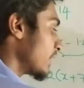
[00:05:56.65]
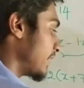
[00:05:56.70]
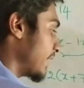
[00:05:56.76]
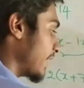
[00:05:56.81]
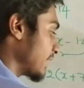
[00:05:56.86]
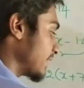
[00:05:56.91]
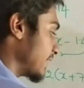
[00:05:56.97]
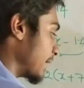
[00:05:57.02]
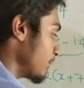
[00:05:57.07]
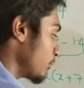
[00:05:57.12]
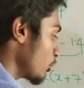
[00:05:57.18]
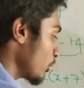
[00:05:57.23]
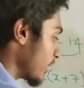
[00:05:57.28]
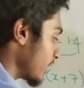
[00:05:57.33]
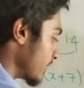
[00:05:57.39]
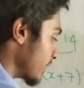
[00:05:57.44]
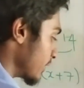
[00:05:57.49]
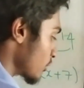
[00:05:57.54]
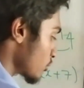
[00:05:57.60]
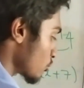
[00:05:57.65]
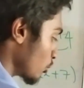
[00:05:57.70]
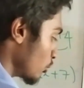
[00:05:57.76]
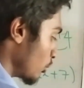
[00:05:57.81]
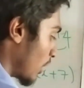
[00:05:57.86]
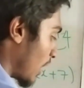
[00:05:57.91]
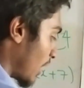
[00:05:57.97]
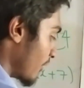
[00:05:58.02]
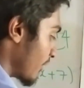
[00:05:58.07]
Take them together. So
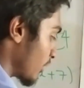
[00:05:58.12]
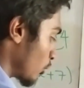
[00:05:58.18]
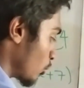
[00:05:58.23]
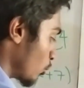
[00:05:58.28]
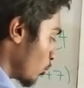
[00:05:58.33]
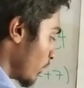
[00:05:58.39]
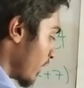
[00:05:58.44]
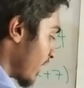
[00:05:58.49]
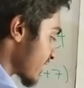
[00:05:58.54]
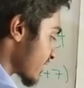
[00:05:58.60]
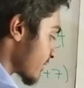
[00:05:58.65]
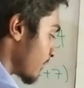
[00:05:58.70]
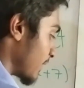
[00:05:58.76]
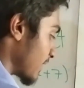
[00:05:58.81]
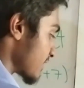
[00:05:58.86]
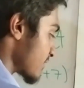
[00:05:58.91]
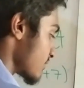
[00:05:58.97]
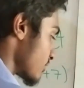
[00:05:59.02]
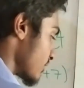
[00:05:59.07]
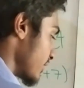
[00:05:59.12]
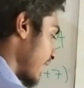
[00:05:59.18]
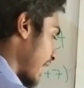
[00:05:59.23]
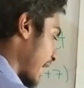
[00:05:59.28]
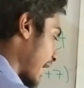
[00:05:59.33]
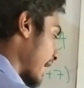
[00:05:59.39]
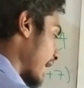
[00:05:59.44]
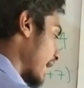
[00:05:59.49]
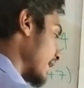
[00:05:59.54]
you are having 2x plus
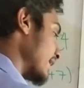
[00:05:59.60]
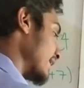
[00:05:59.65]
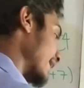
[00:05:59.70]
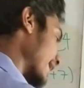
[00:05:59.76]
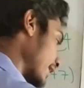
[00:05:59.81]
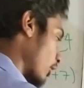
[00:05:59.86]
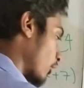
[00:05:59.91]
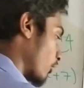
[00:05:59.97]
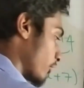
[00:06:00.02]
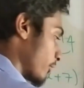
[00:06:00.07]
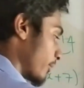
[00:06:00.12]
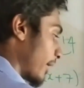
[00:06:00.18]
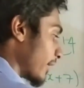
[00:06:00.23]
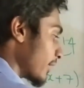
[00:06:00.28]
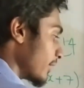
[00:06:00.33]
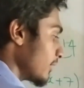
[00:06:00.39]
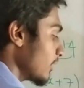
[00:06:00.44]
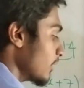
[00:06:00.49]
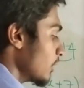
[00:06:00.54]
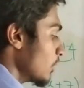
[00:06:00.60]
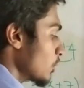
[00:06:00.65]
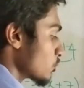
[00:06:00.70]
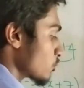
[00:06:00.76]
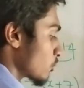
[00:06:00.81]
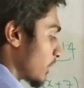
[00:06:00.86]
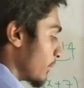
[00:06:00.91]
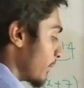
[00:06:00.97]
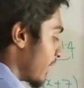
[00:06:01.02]
3. Take it out of the bracket.
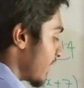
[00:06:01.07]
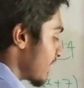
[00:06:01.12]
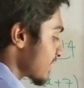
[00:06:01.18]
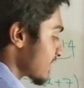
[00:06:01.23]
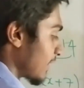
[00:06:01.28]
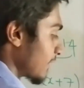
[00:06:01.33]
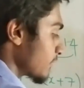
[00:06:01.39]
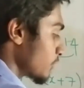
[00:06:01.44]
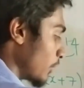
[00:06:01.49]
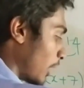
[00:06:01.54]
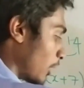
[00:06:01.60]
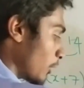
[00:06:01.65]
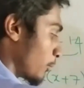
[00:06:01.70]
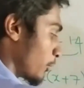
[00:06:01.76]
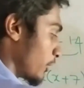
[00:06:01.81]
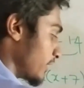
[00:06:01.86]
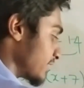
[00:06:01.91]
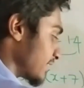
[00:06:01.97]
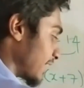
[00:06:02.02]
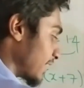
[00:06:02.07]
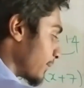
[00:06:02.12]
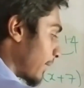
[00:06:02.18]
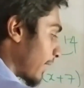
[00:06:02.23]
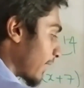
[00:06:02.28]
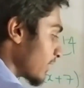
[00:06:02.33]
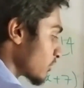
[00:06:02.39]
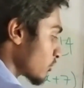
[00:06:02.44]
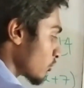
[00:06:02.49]
So remaining stuff you have to put inside the
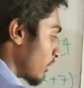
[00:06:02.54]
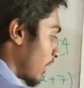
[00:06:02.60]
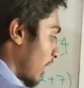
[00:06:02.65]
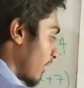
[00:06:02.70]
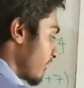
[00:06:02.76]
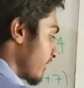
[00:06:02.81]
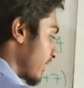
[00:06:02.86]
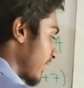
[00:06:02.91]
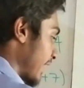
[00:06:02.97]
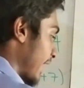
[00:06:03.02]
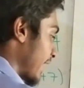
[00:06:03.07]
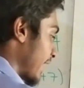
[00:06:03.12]
bracket. So you are having